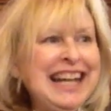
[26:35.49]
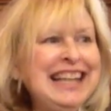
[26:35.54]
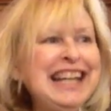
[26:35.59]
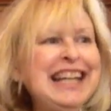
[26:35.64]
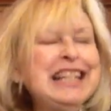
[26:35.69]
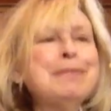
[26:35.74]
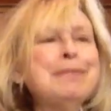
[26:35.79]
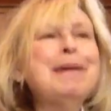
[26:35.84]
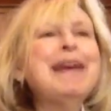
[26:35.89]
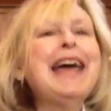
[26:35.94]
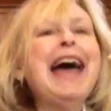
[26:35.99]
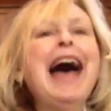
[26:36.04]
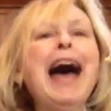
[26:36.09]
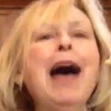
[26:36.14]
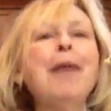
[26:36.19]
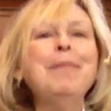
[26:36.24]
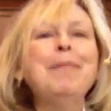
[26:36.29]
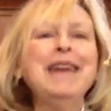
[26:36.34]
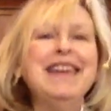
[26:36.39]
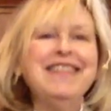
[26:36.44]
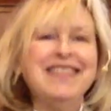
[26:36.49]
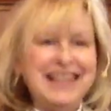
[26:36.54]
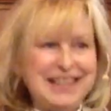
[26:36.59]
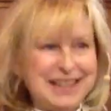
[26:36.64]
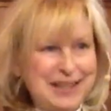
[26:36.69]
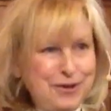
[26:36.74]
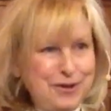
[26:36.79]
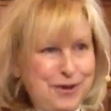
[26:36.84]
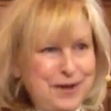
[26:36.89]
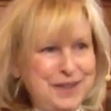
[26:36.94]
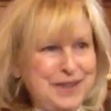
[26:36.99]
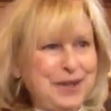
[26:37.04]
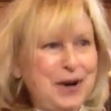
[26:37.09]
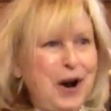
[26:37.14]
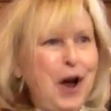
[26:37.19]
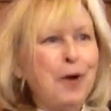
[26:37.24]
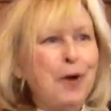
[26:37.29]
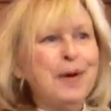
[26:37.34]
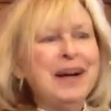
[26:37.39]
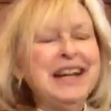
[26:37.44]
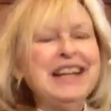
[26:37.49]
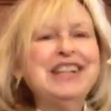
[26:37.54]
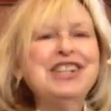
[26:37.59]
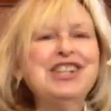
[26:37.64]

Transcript: Let's be happy that stores are already